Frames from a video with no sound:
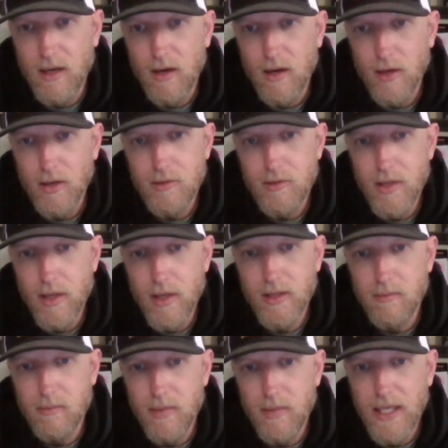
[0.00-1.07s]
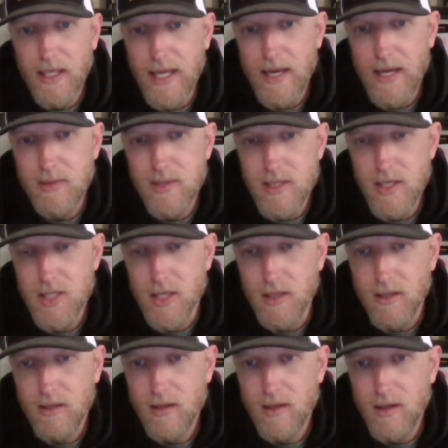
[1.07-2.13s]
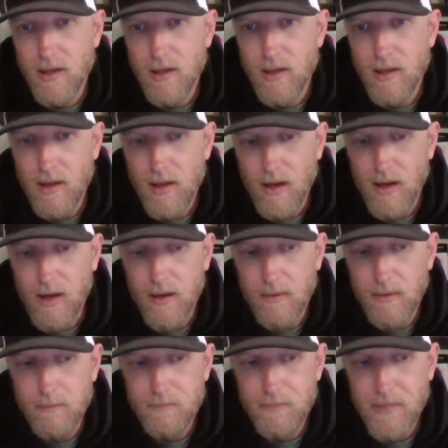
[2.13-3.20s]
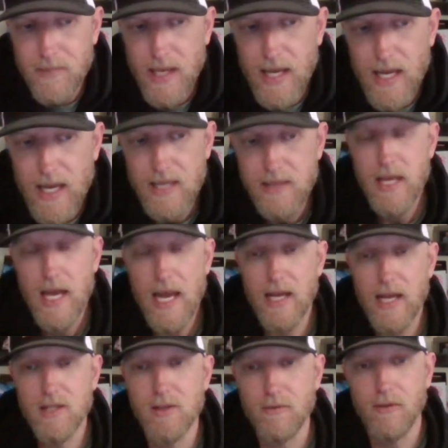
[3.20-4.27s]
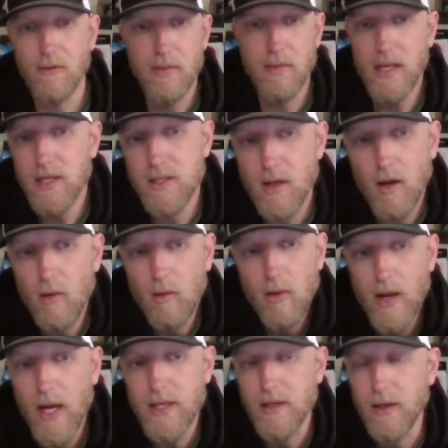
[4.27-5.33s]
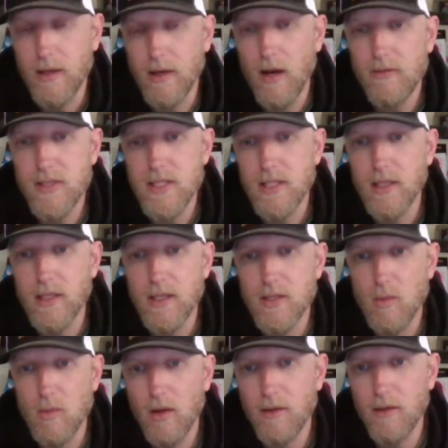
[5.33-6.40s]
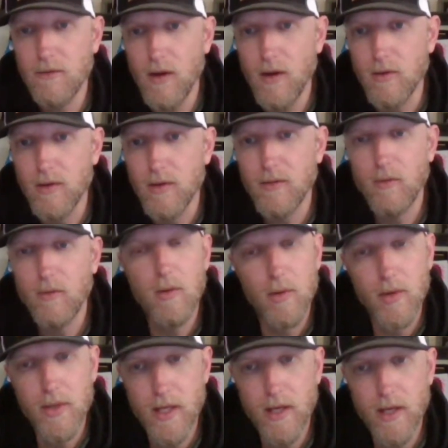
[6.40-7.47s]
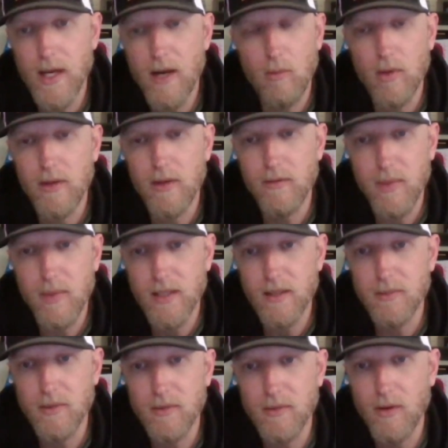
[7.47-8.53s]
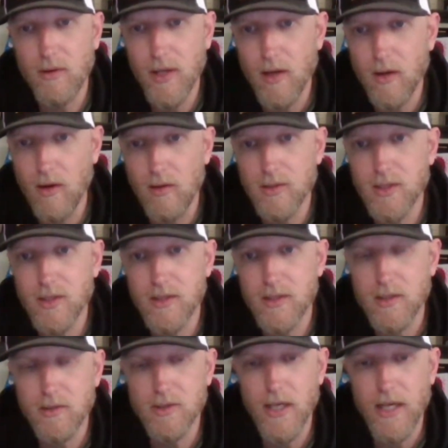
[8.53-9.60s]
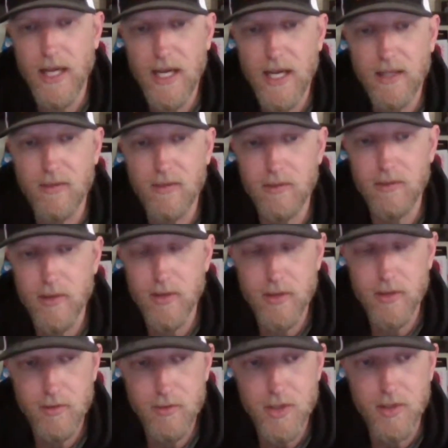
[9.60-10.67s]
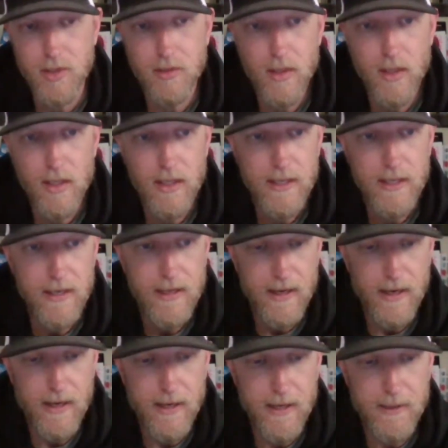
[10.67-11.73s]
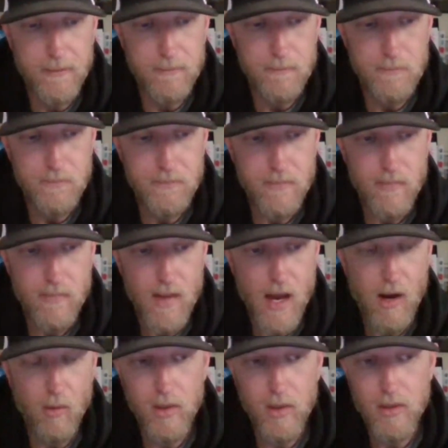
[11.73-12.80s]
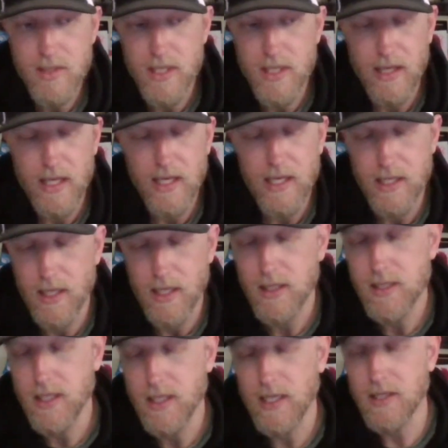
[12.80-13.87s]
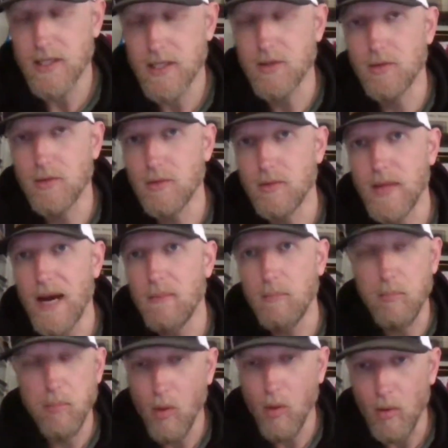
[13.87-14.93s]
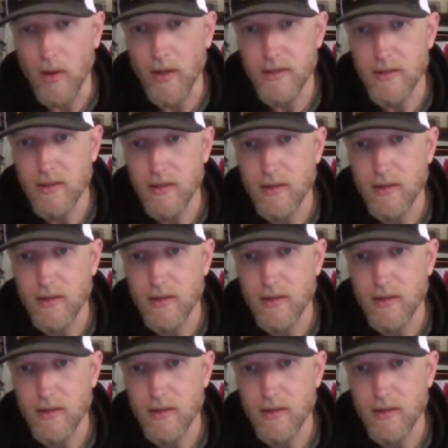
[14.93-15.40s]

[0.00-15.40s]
are you done committing that position?" Um, and the answer for me is no, we're not done, obviously, because we're on the phone. If we were done, I wouldn't have picked up the phone and called you and still try to actively recruit you. Um, I will say that it does get to that point,